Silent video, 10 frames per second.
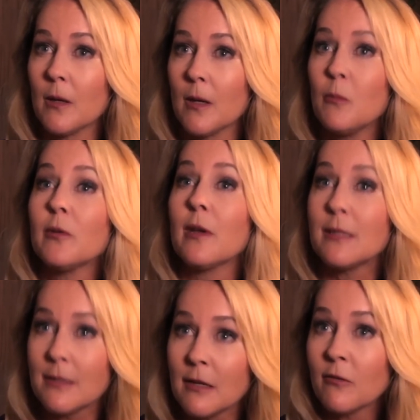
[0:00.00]
He was a
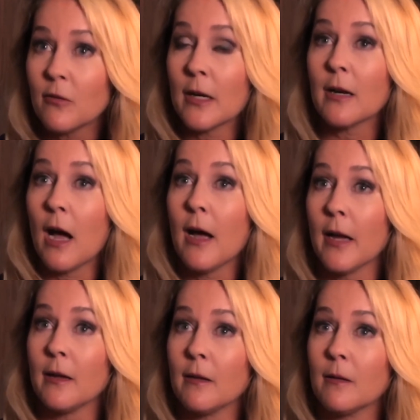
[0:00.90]
different
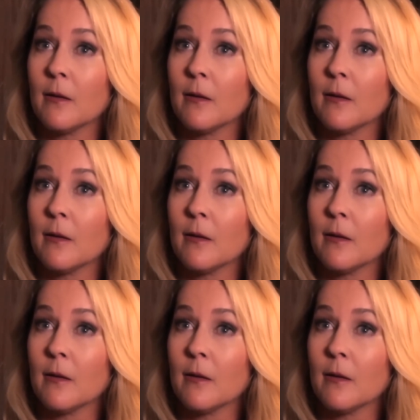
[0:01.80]
guy.